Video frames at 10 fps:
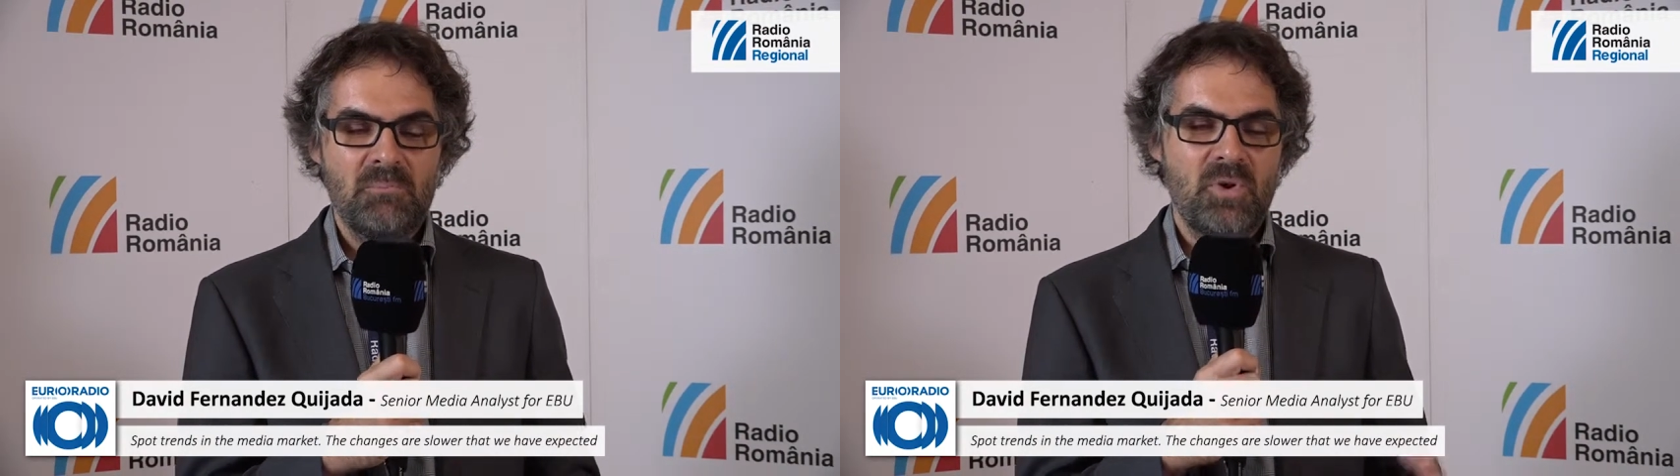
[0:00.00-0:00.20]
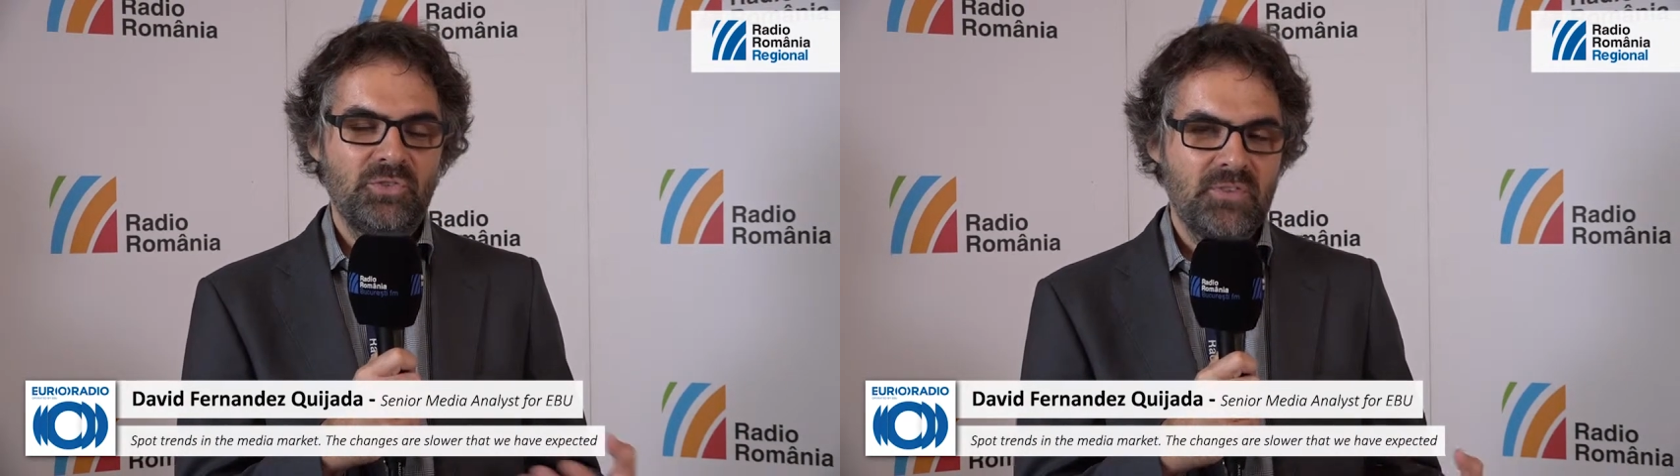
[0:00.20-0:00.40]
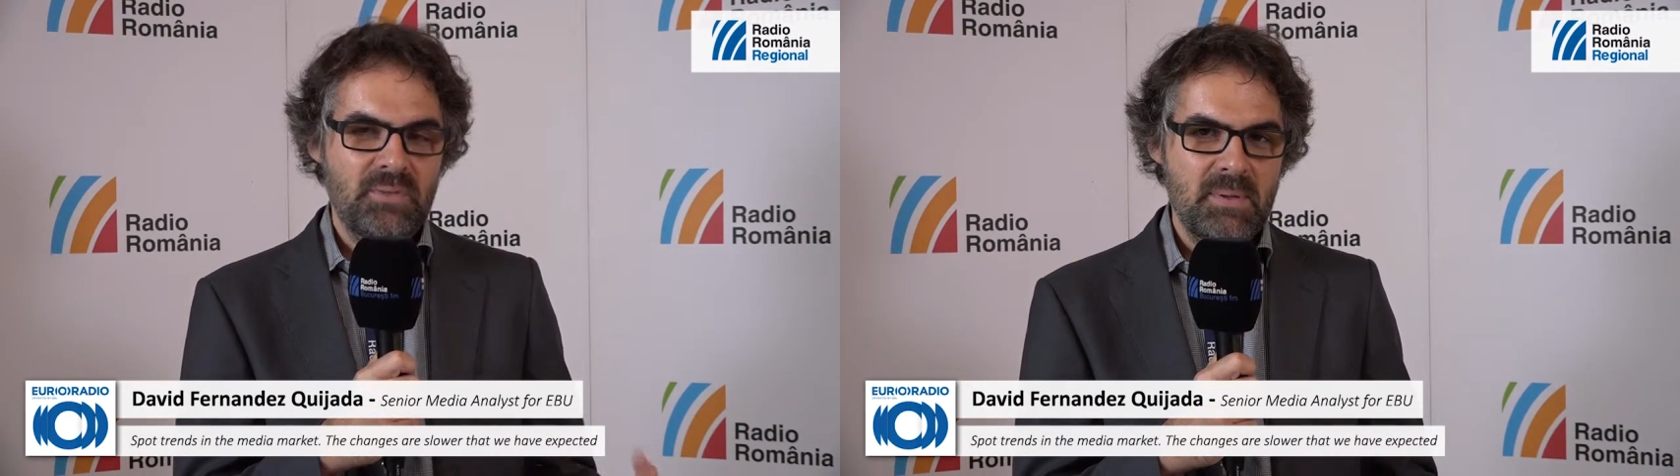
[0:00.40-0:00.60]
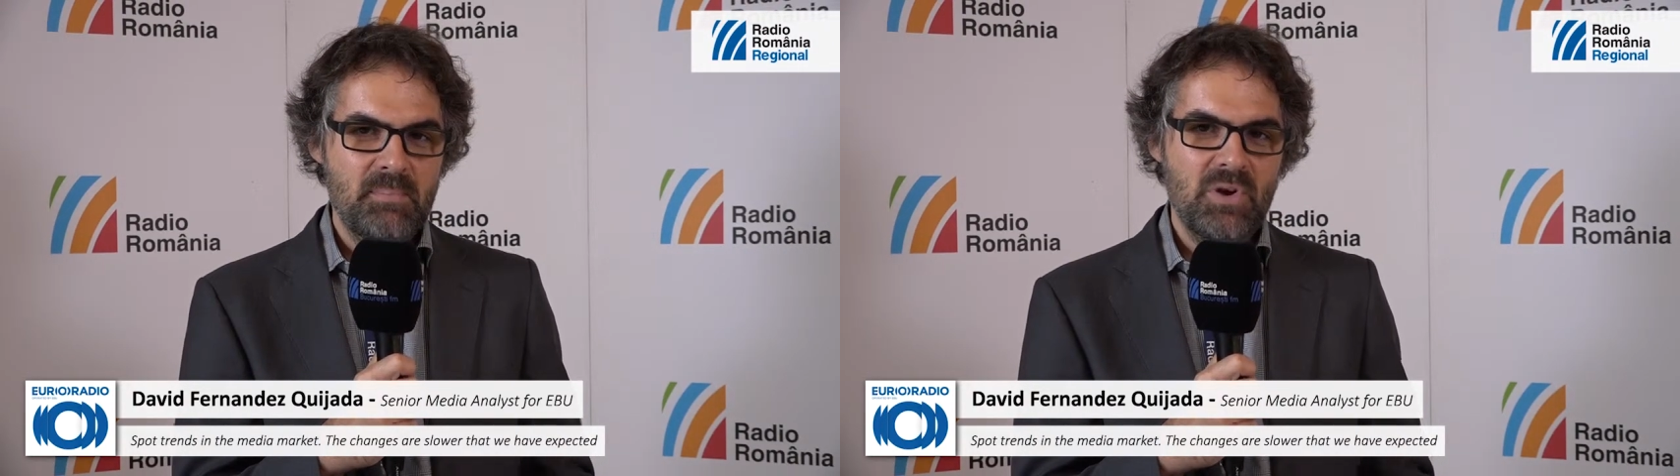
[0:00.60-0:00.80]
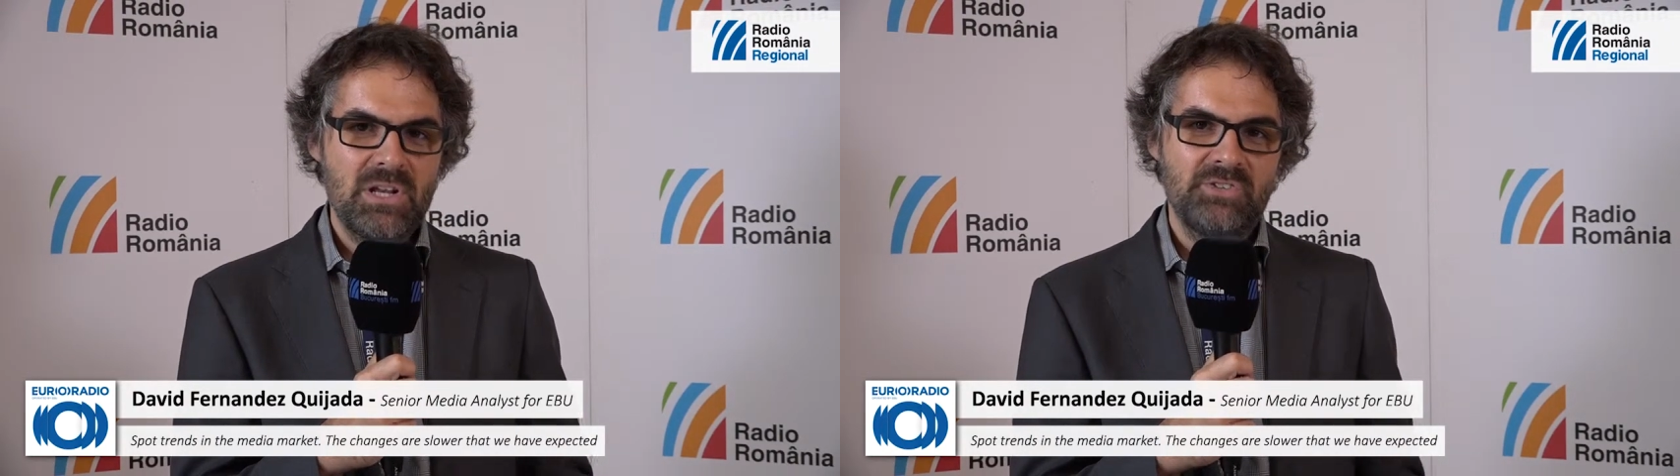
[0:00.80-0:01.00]
most of the
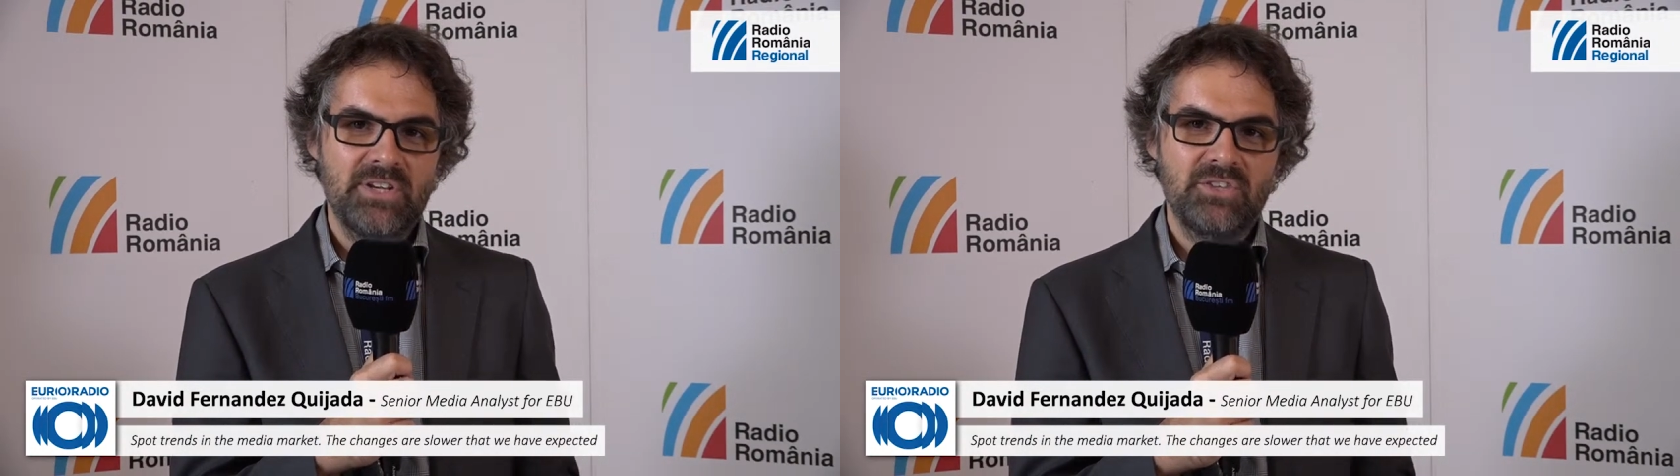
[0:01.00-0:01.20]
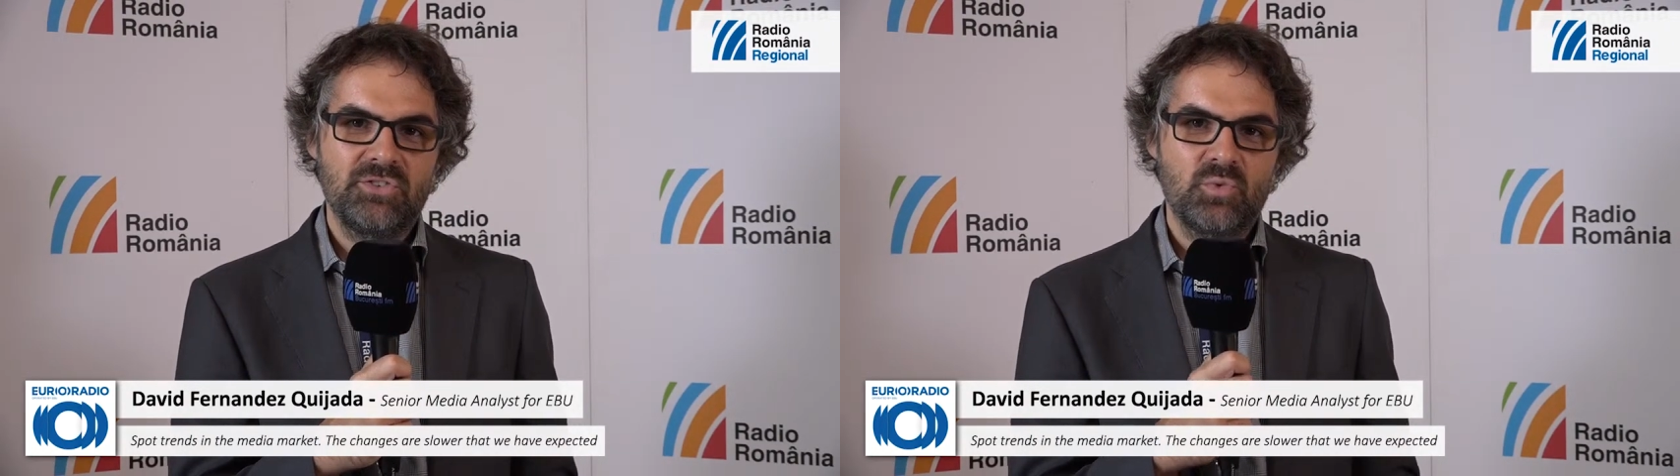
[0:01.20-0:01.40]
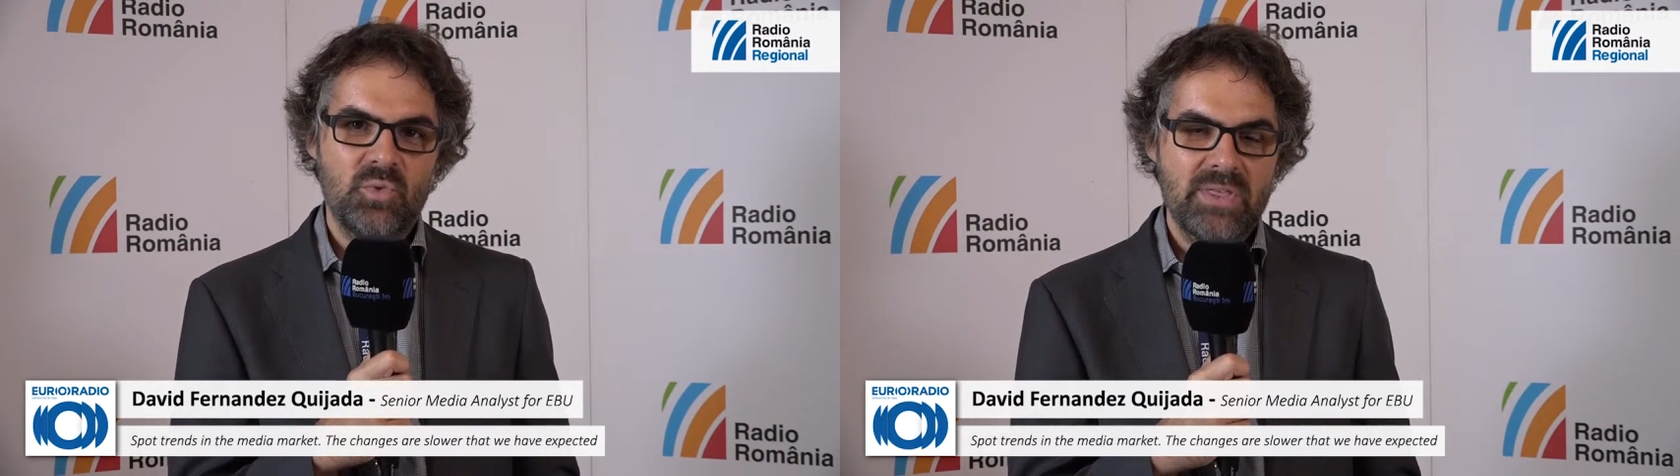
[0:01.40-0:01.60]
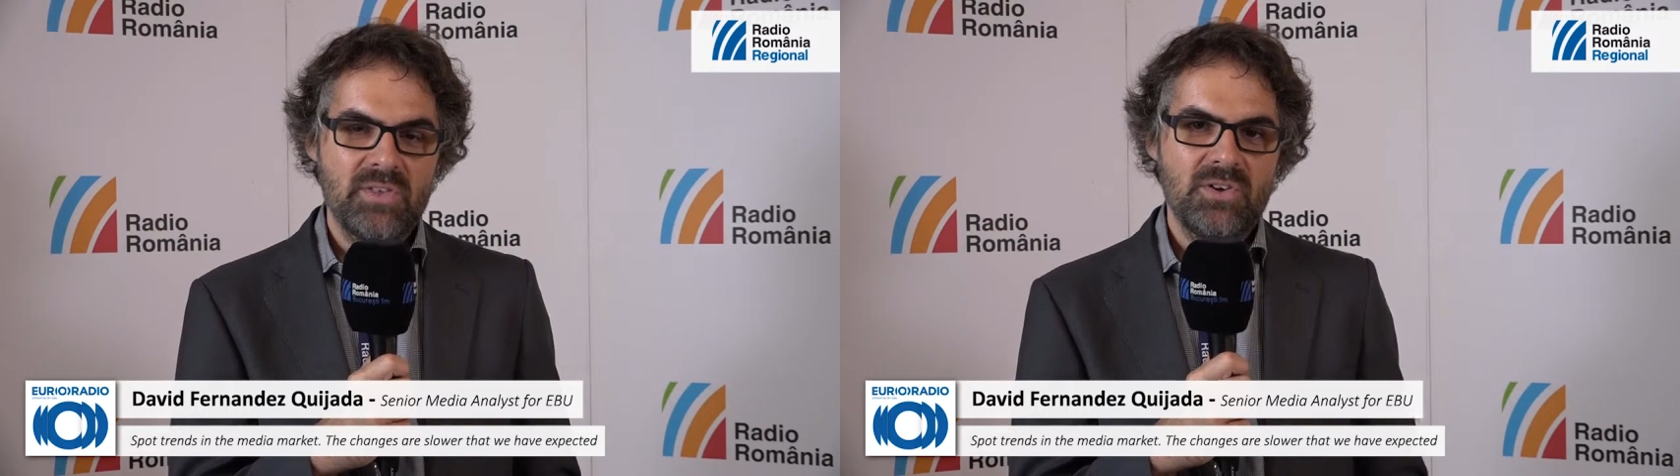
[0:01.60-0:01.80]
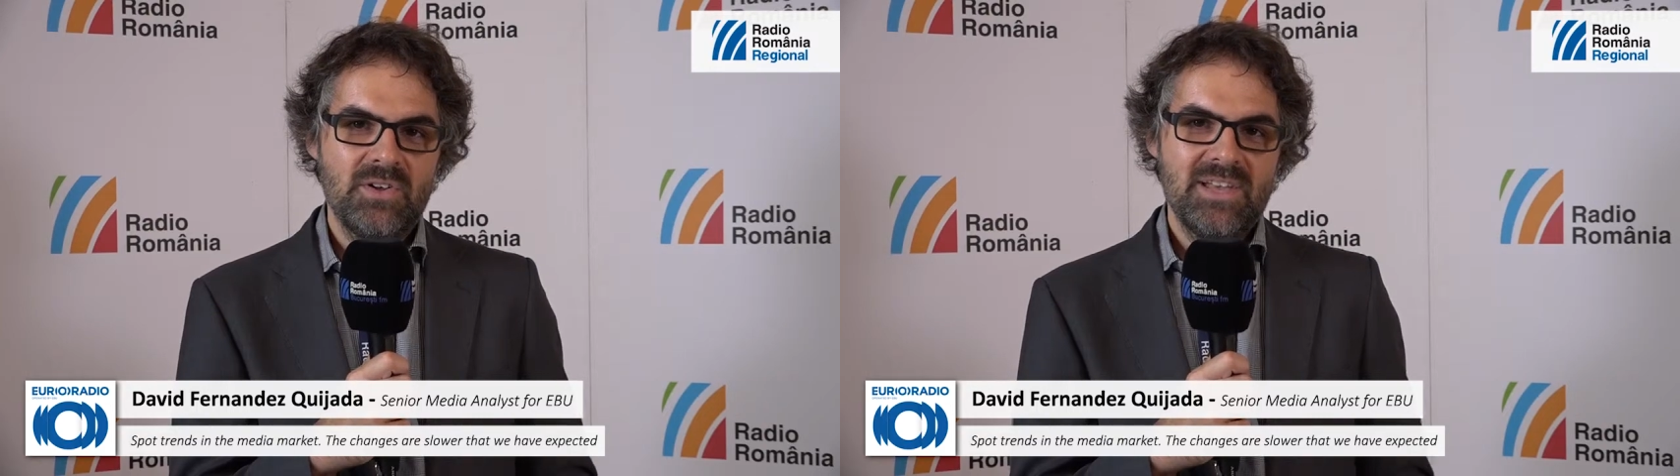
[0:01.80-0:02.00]
people listening to
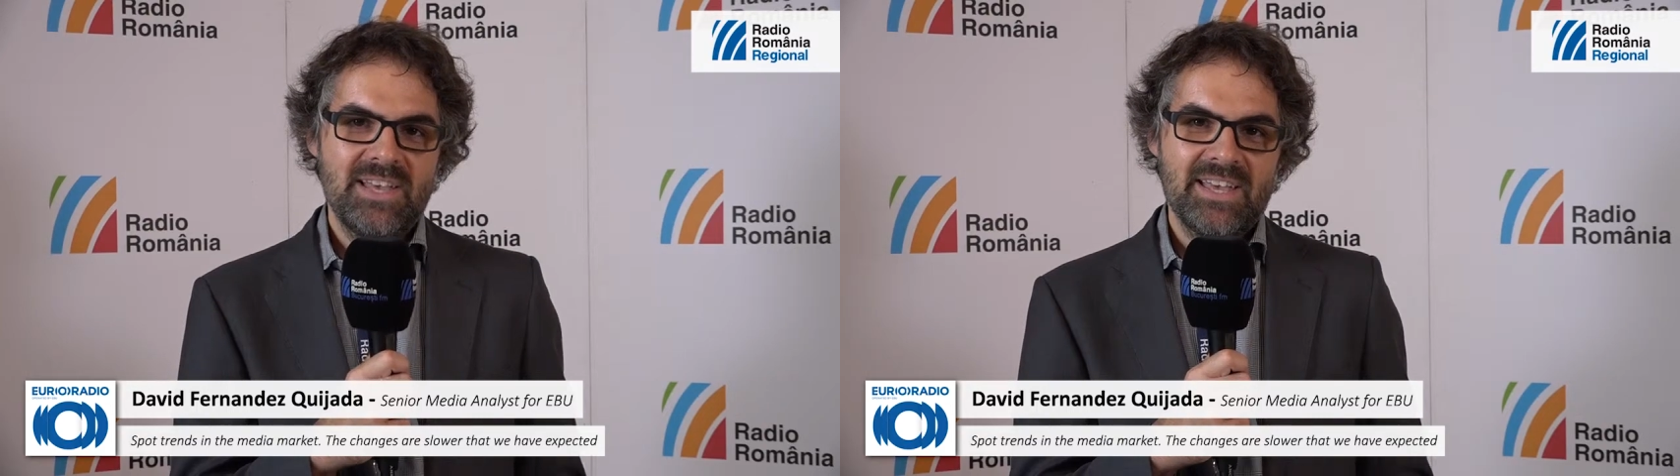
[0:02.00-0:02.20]
radio